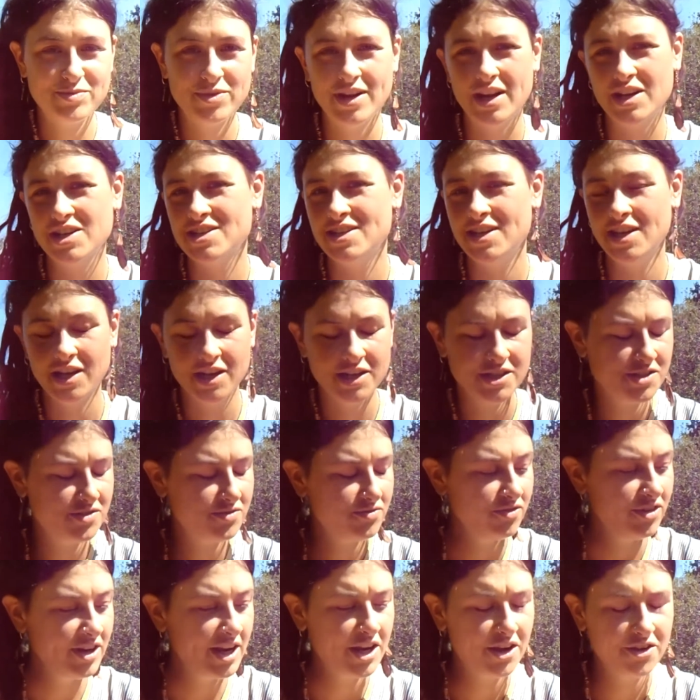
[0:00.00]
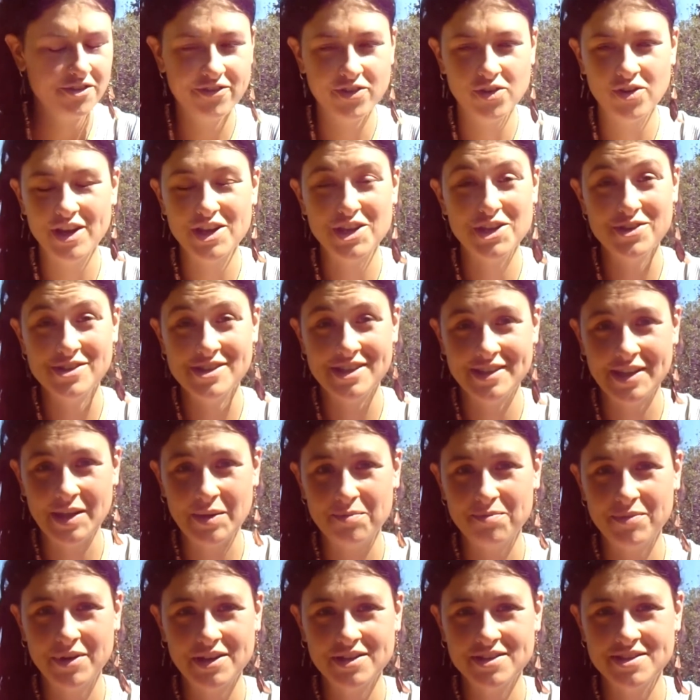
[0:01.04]
but actually I really don't feel like using
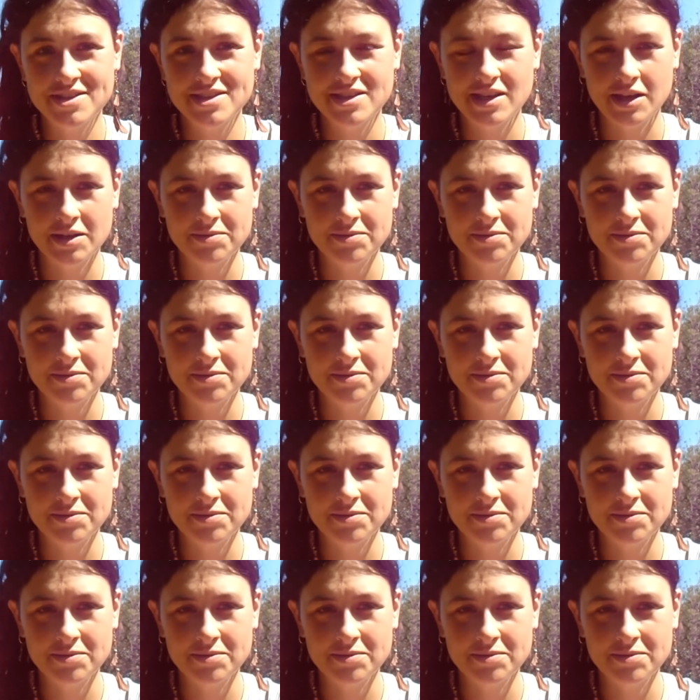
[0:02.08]
them because